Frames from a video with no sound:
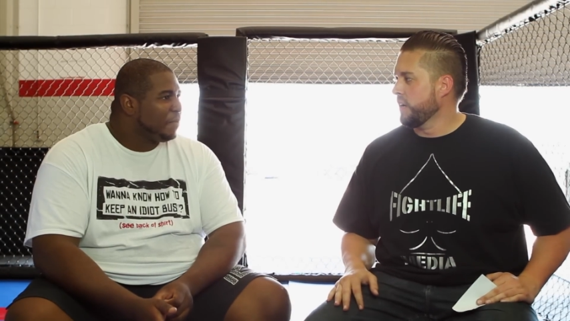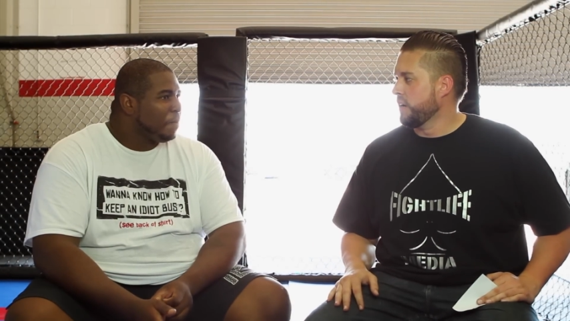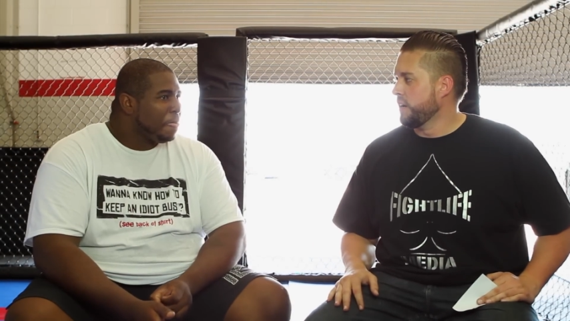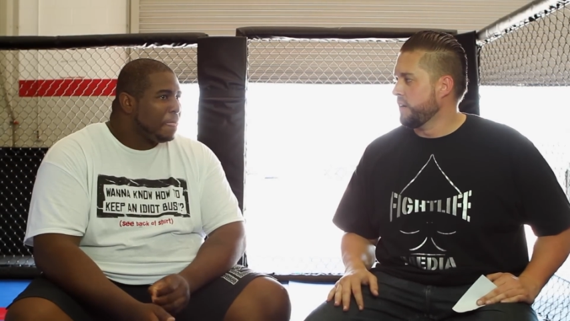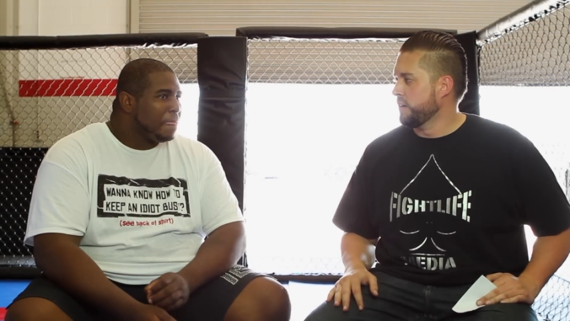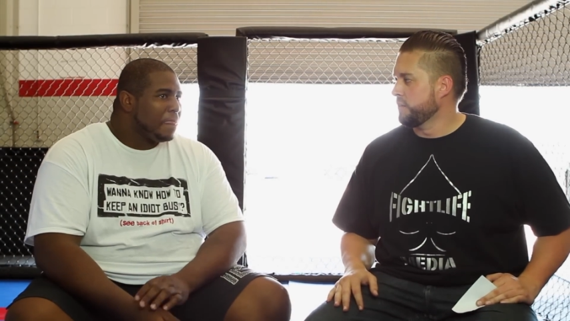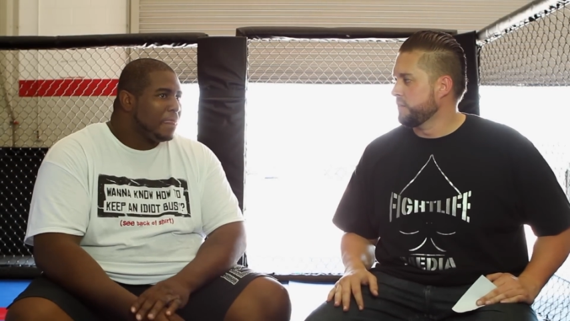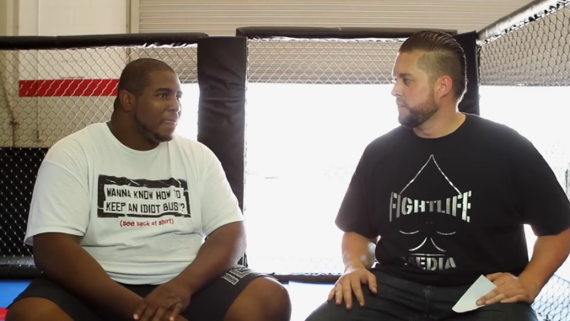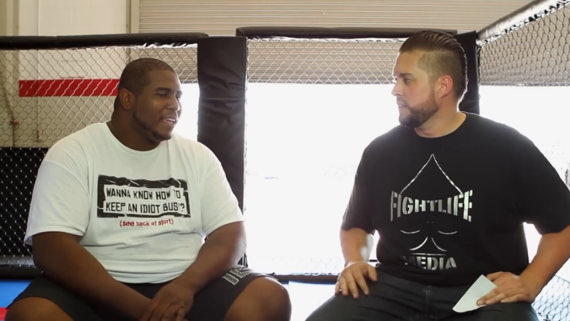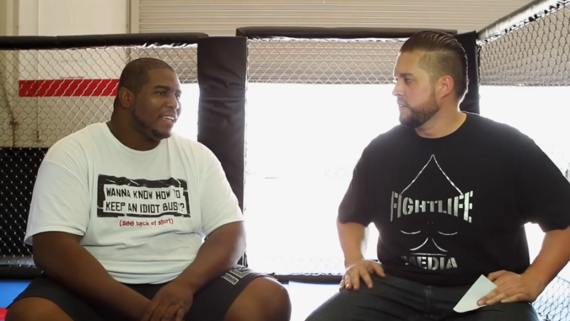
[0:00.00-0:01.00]
Speaker 1: Uh,
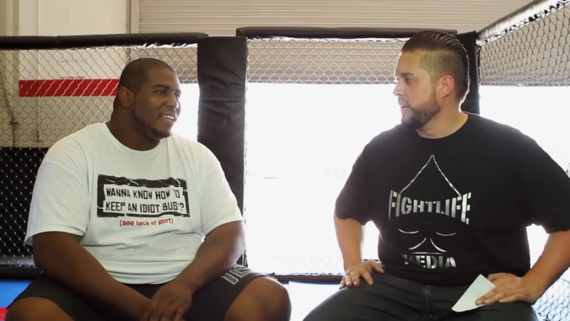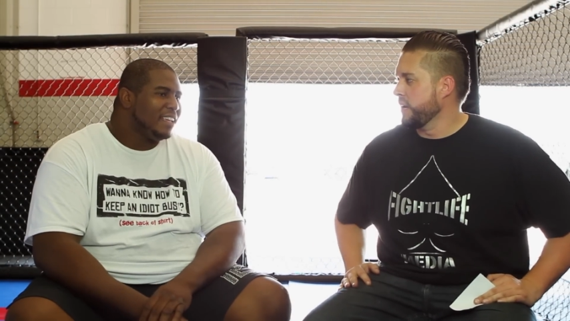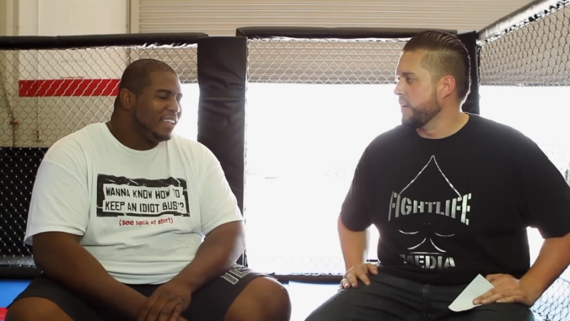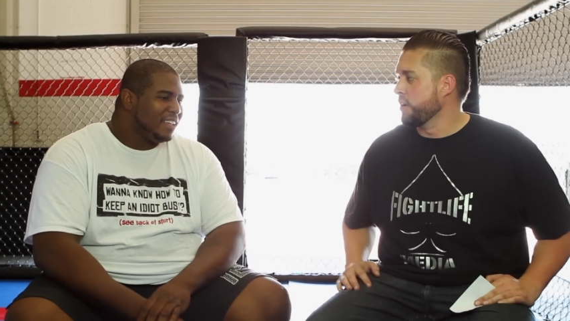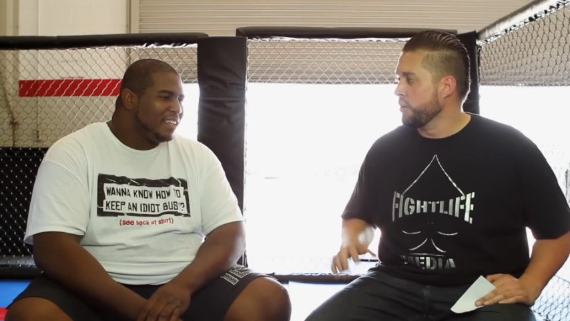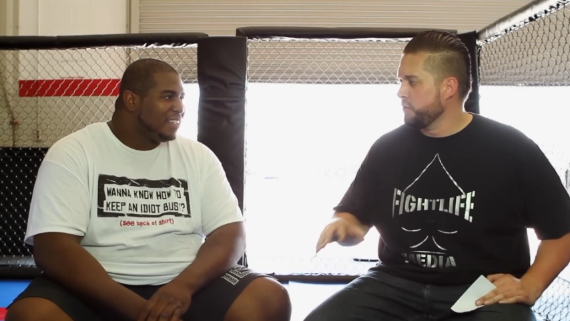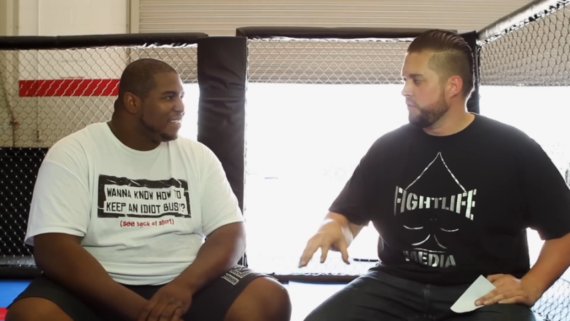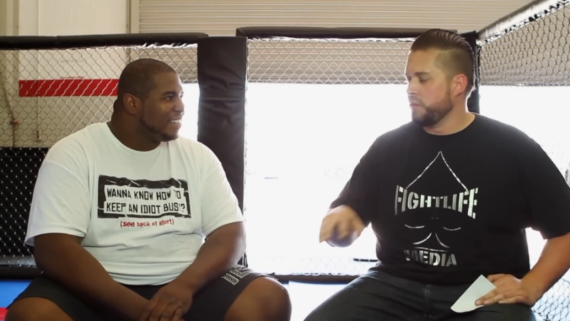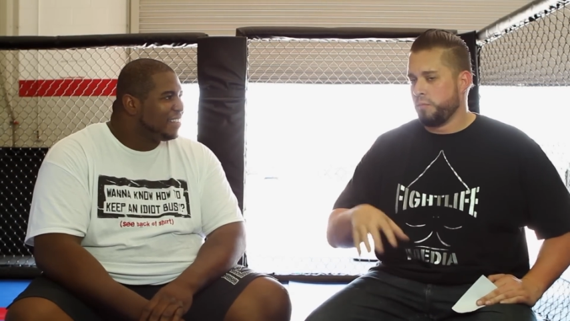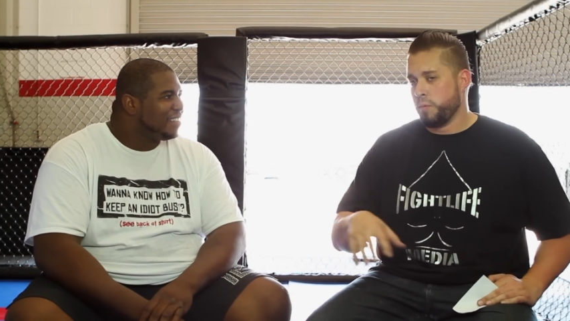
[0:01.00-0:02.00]
and I know you,
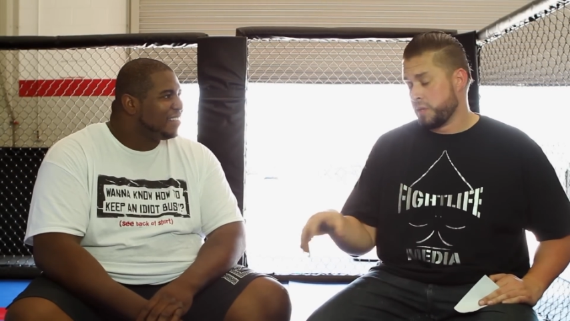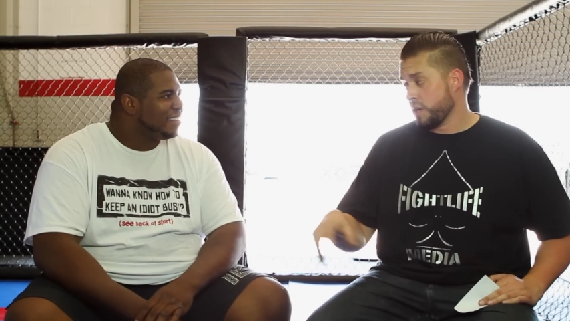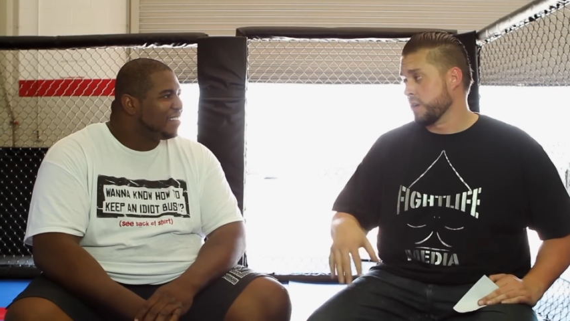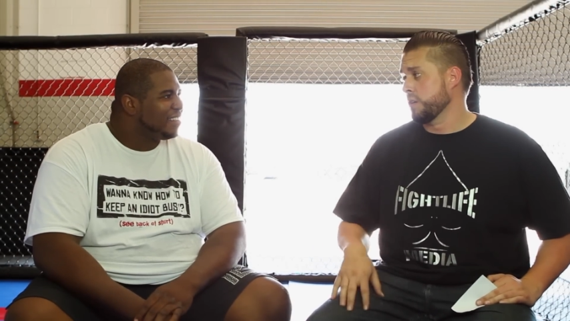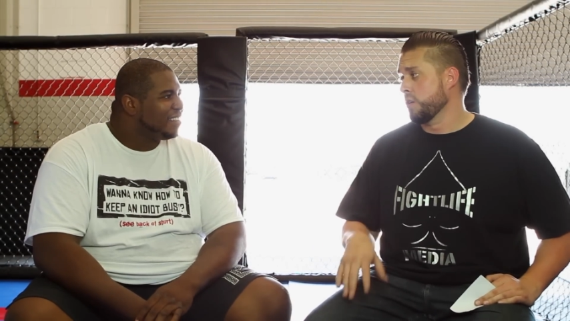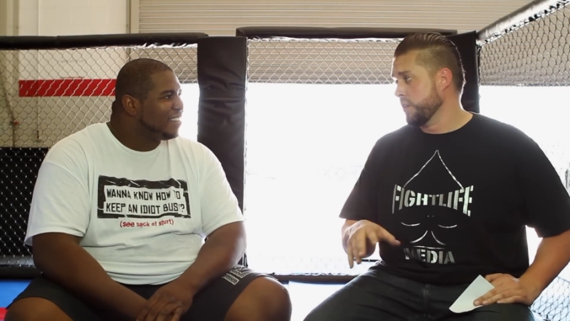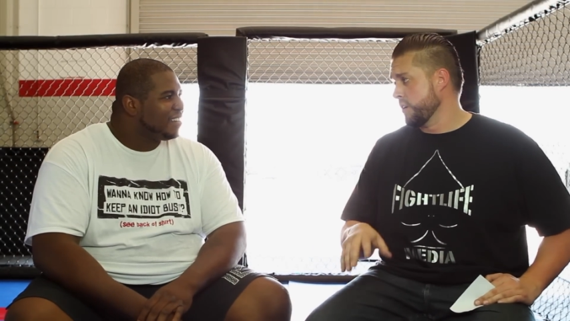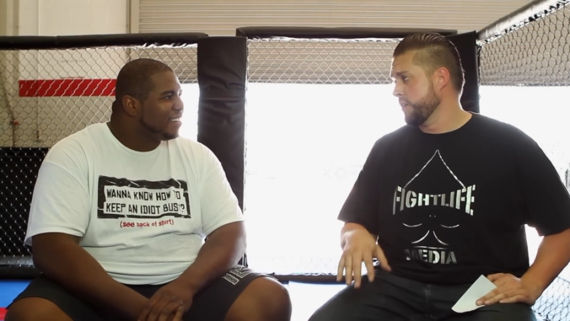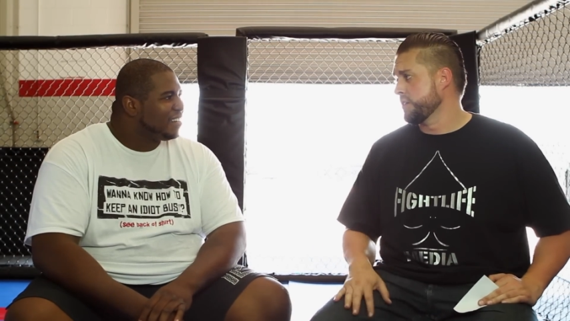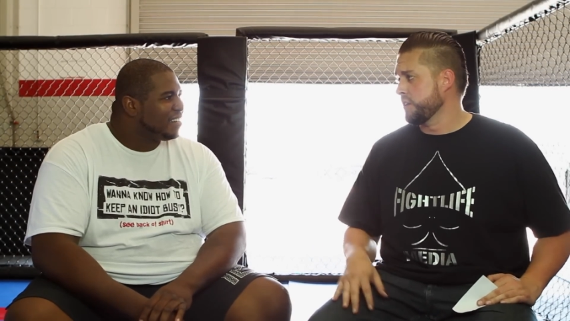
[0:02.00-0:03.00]
you, we were talking
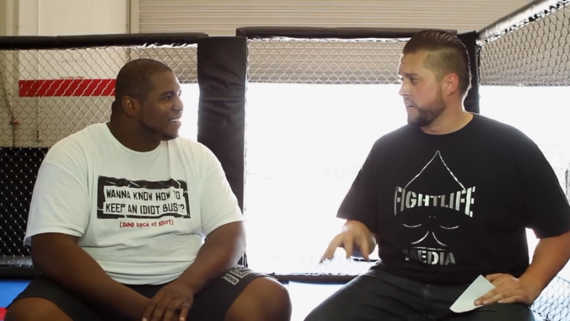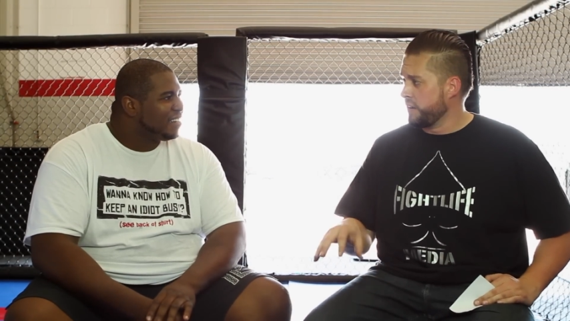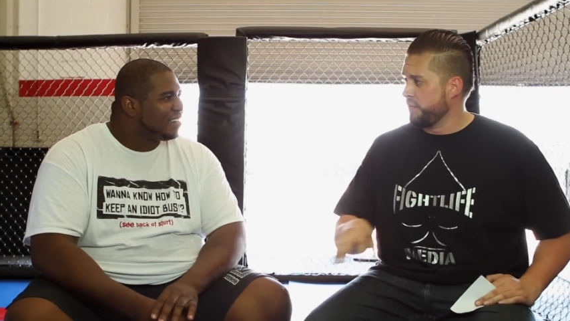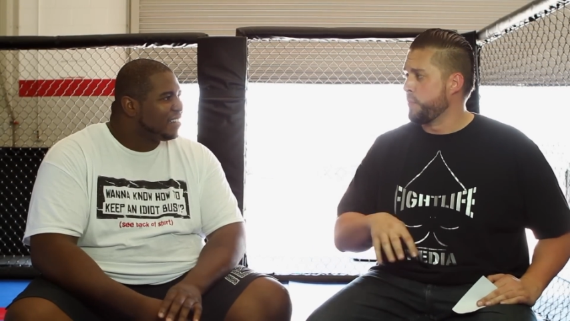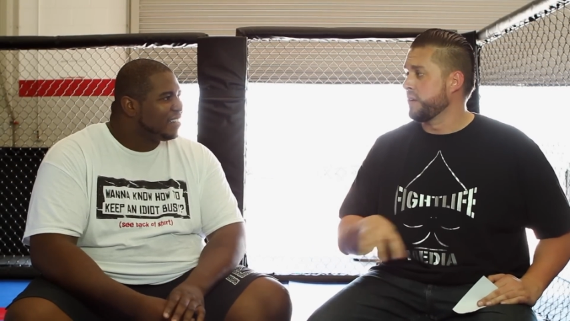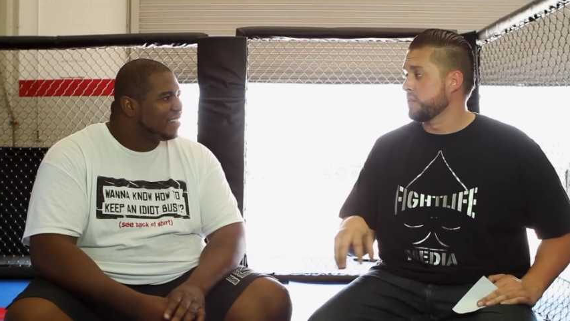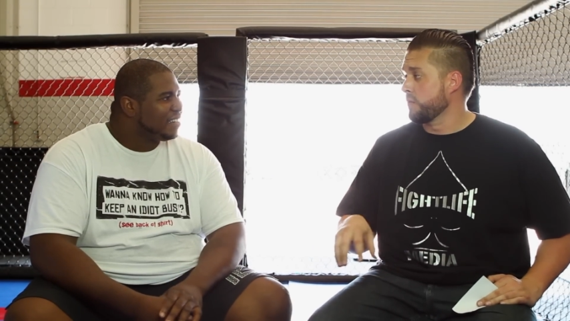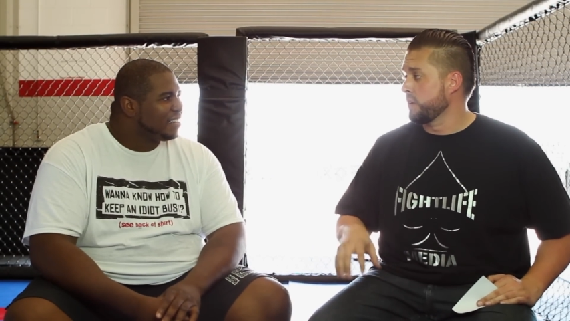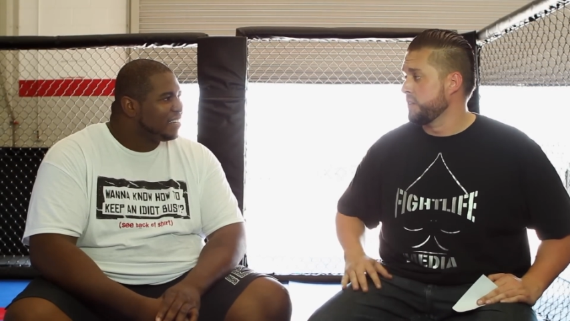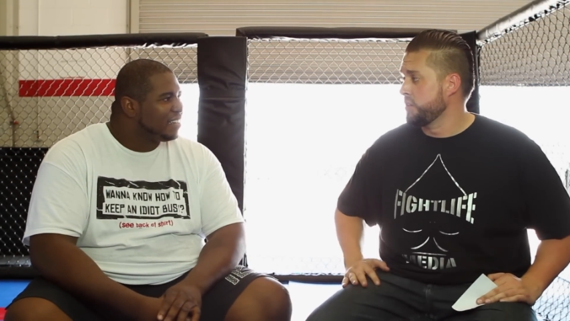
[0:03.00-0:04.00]
earlier. You said you kind of bounced
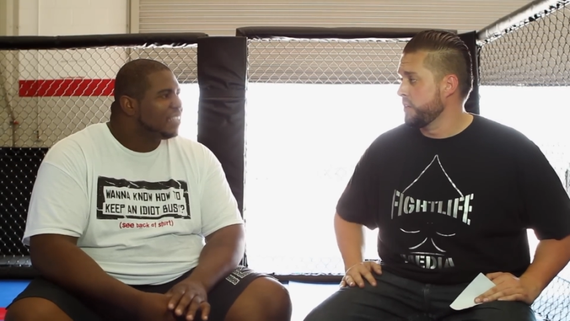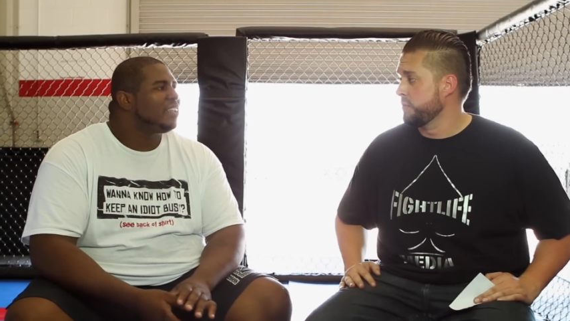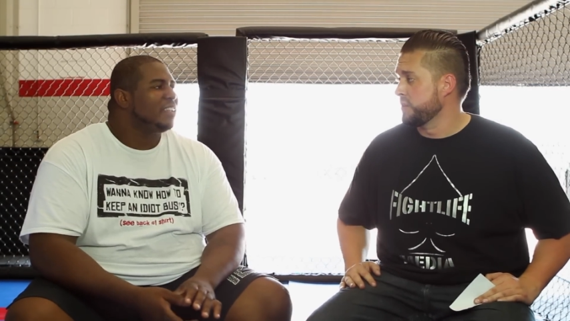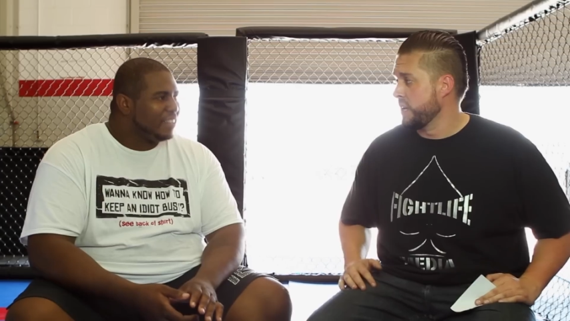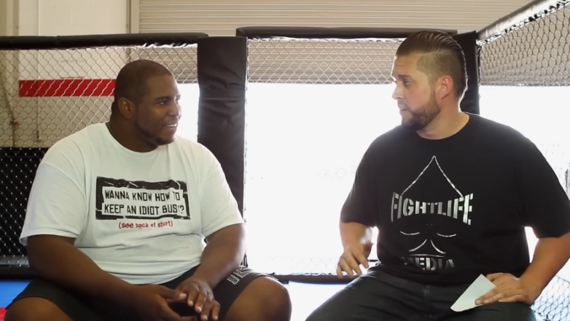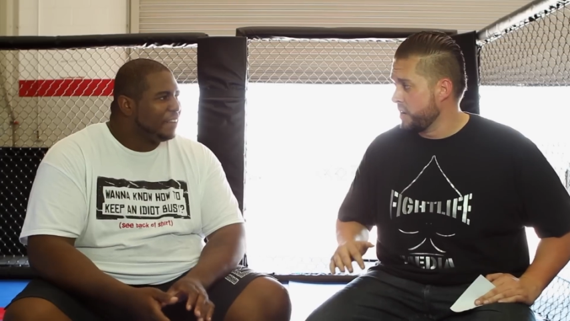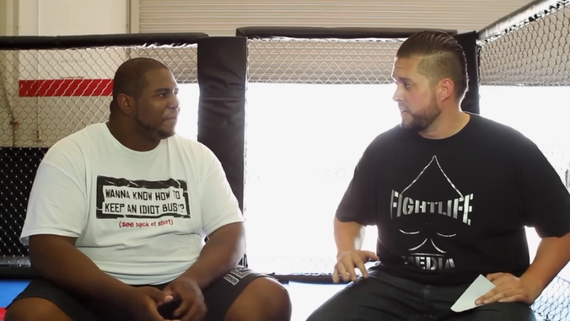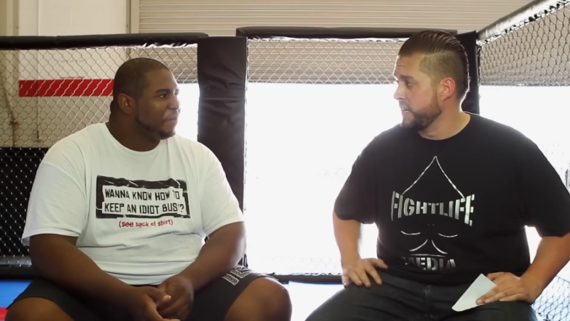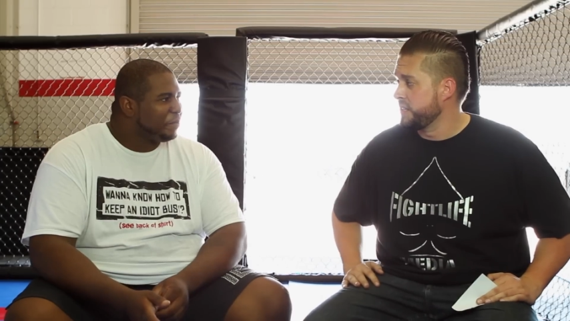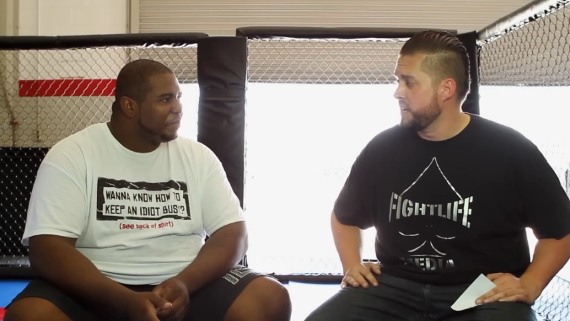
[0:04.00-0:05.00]
around the gyms, and now you're at
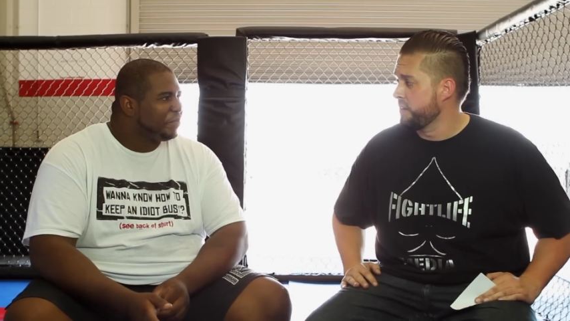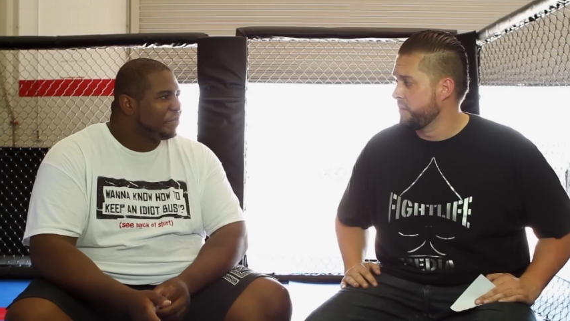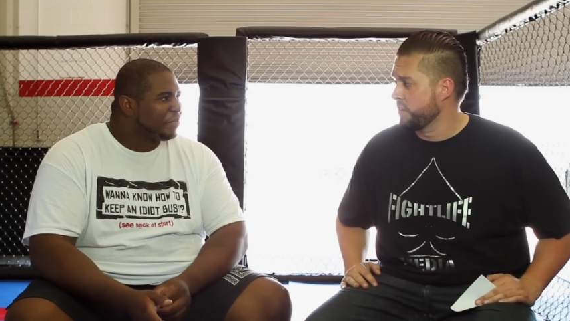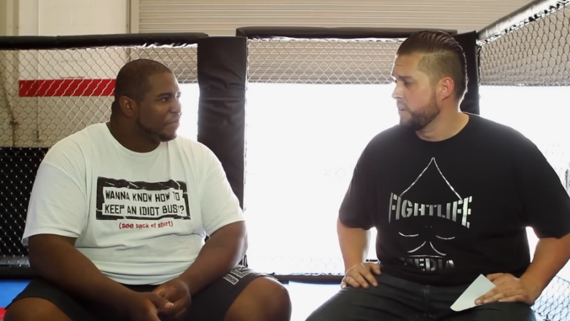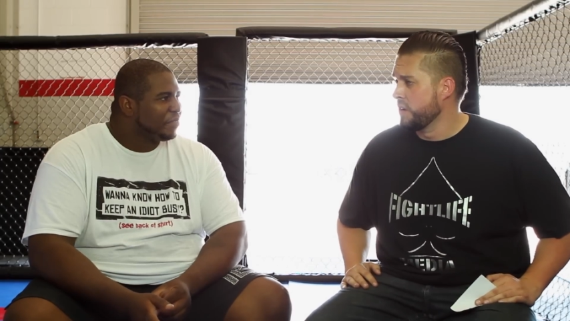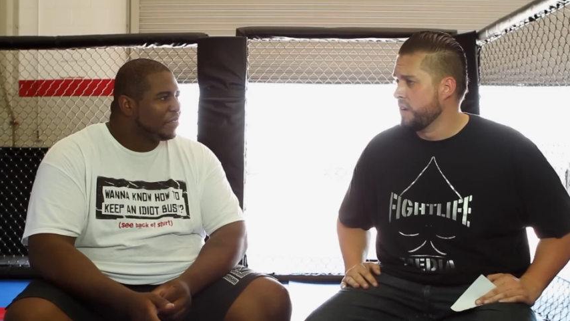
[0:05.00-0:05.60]
ATF here.